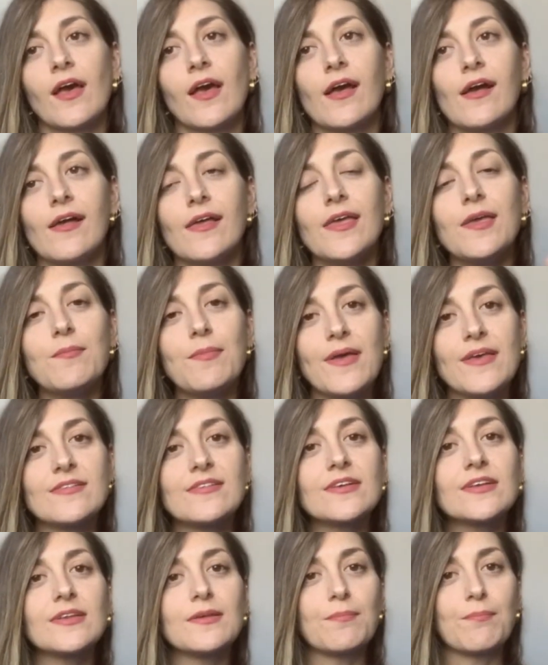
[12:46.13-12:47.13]
He
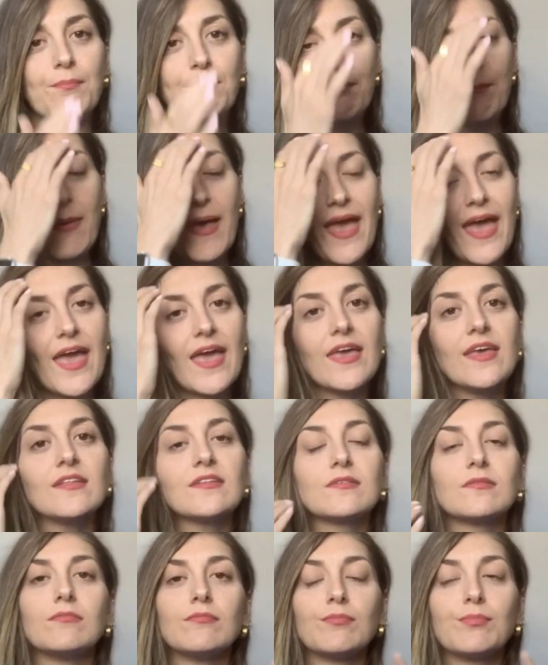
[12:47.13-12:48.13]
basically
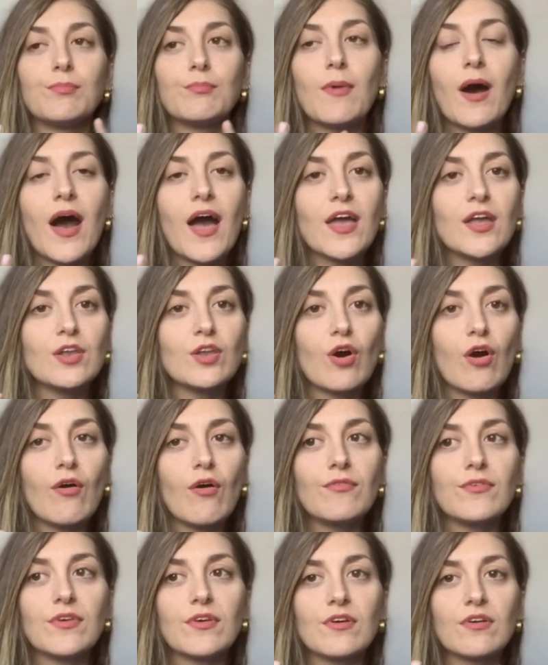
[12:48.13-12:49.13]
paid my
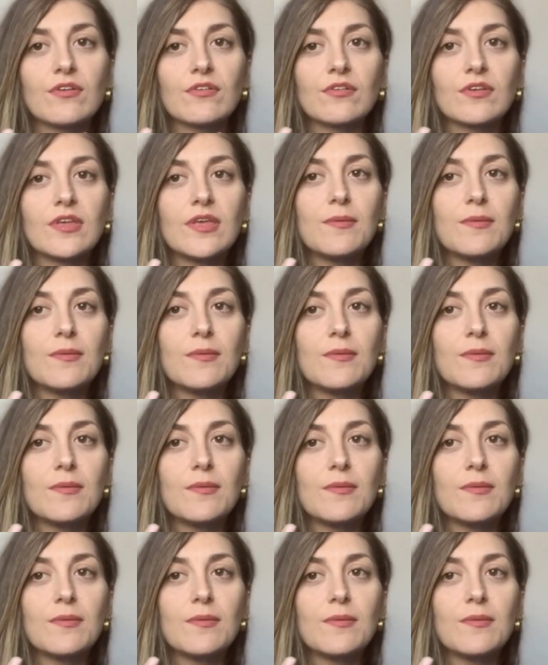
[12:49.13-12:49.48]
lawyer,